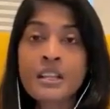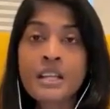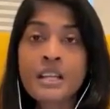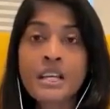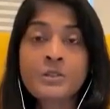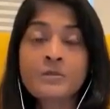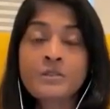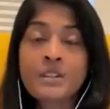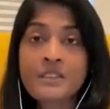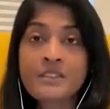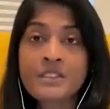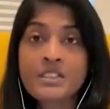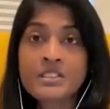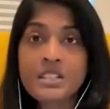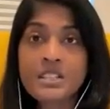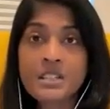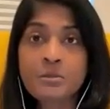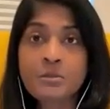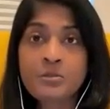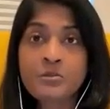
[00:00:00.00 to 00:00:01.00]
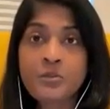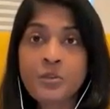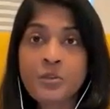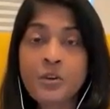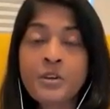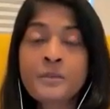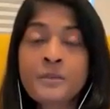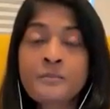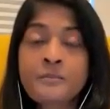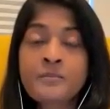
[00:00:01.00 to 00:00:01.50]
that you've never done
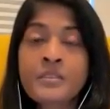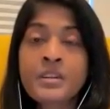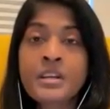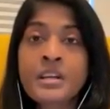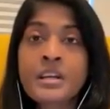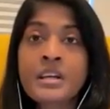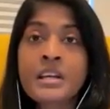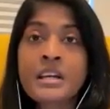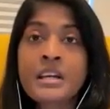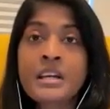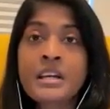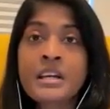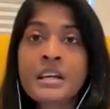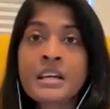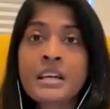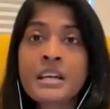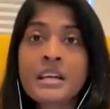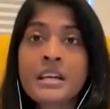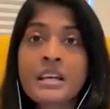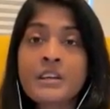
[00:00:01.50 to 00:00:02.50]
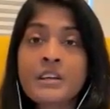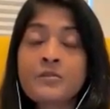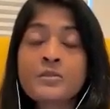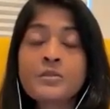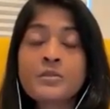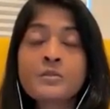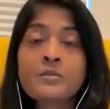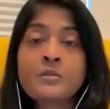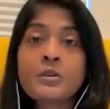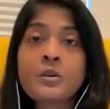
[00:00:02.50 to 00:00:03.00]
before. If
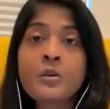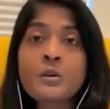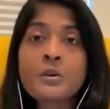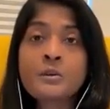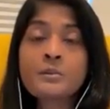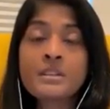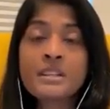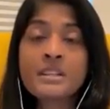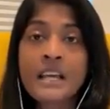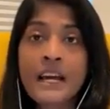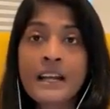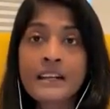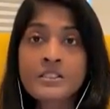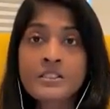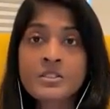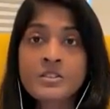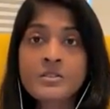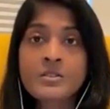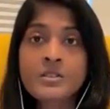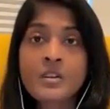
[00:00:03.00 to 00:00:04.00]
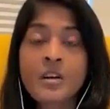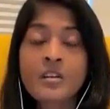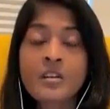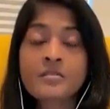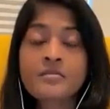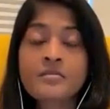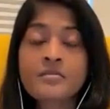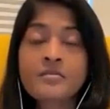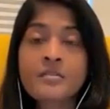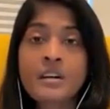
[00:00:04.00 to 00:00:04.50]
you go in with the attitude
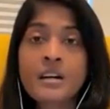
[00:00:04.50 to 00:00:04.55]
of,